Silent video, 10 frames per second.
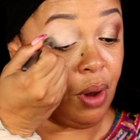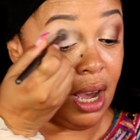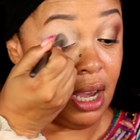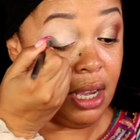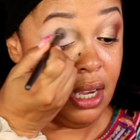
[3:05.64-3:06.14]

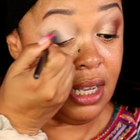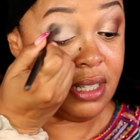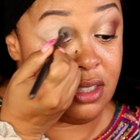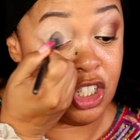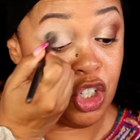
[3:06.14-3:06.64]
want
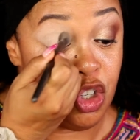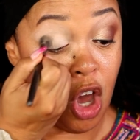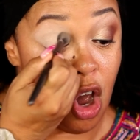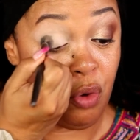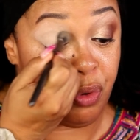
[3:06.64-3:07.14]
to
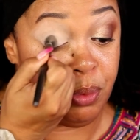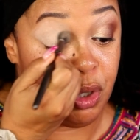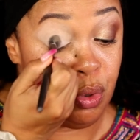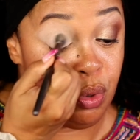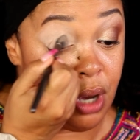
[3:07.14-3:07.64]
know from
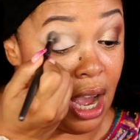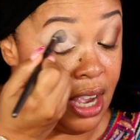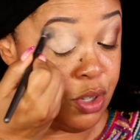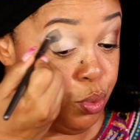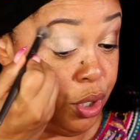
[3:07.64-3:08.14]
you
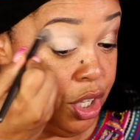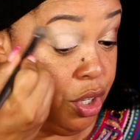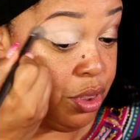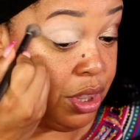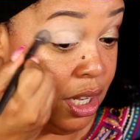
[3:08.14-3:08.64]
guys, what do
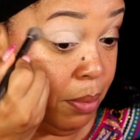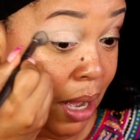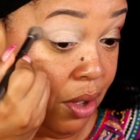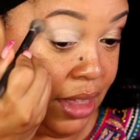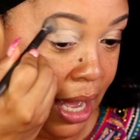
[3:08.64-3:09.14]
you think
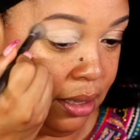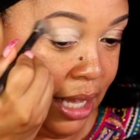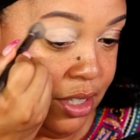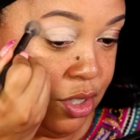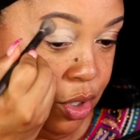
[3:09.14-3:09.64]
about that?
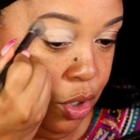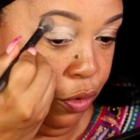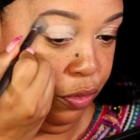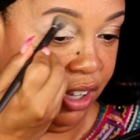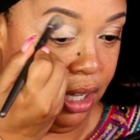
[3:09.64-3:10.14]
Like, do you
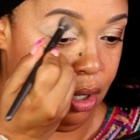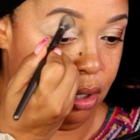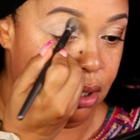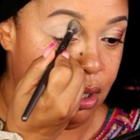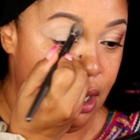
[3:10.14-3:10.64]

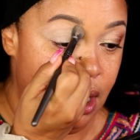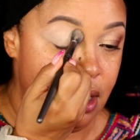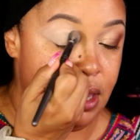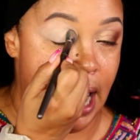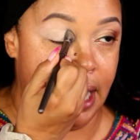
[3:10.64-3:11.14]
feel
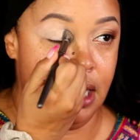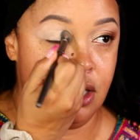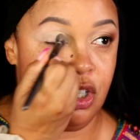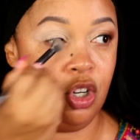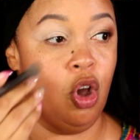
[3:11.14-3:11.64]
that it
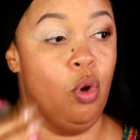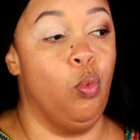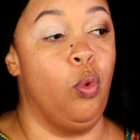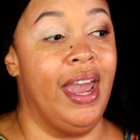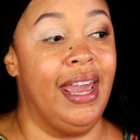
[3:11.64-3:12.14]
took
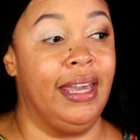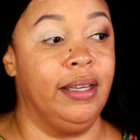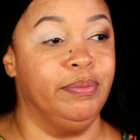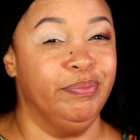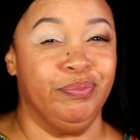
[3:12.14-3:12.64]

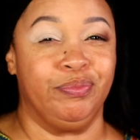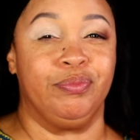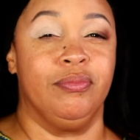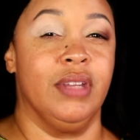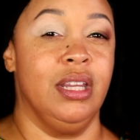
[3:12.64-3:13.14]
away
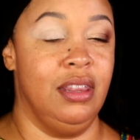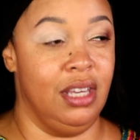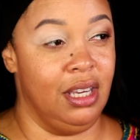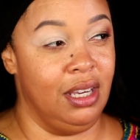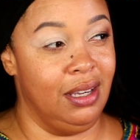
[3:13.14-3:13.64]

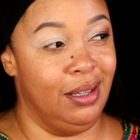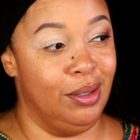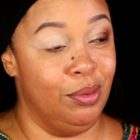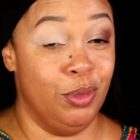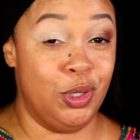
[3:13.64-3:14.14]
the
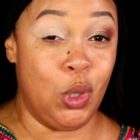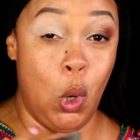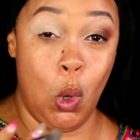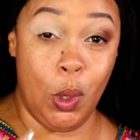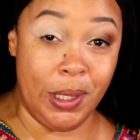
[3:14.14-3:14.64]

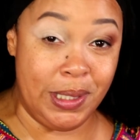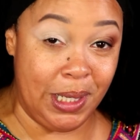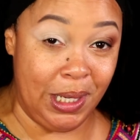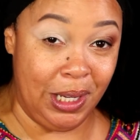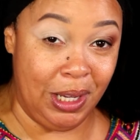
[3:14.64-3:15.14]

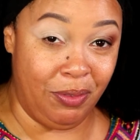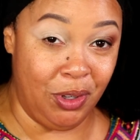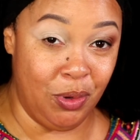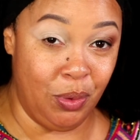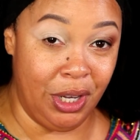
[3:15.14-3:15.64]
maturity, if
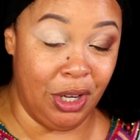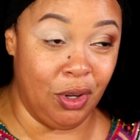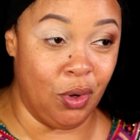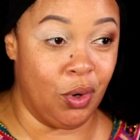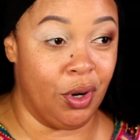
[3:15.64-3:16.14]
you
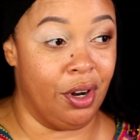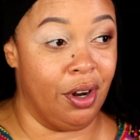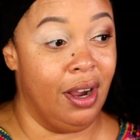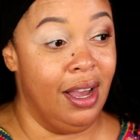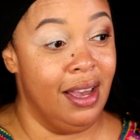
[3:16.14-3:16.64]
will,
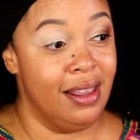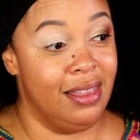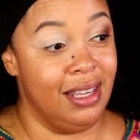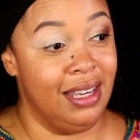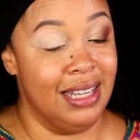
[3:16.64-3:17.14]
or
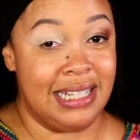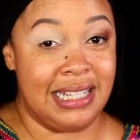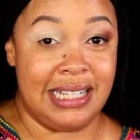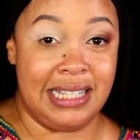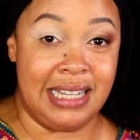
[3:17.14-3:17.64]
the
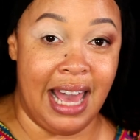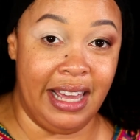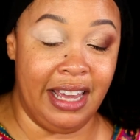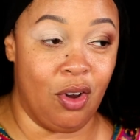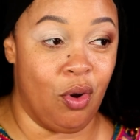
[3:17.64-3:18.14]

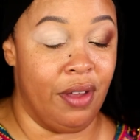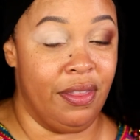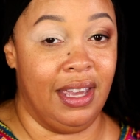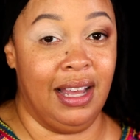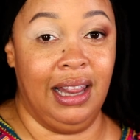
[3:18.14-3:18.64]
aesthetic or
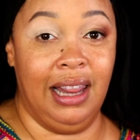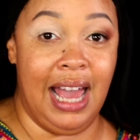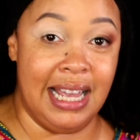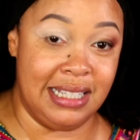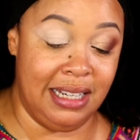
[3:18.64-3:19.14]
the
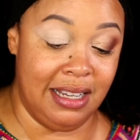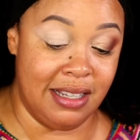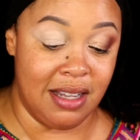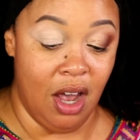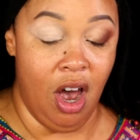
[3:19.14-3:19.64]

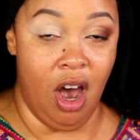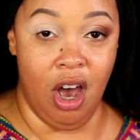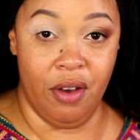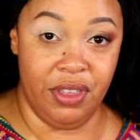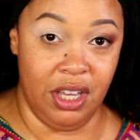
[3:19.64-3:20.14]
classiness
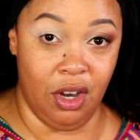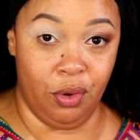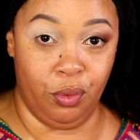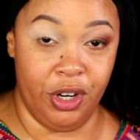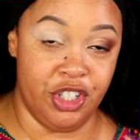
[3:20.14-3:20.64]
of the
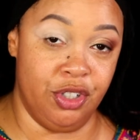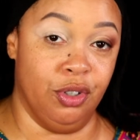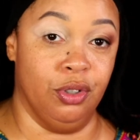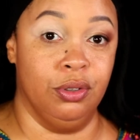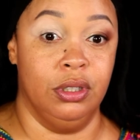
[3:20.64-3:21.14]

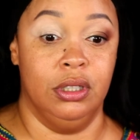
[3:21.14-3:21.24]
original